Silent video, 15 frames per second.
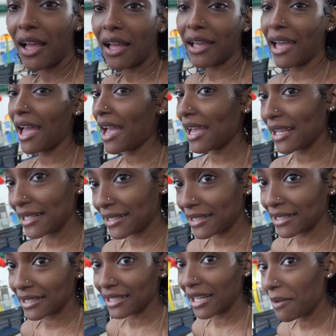Guys,
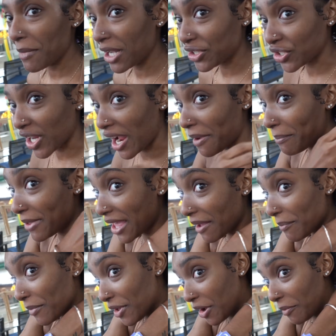let me try beat
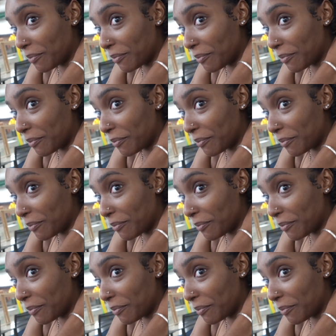me up.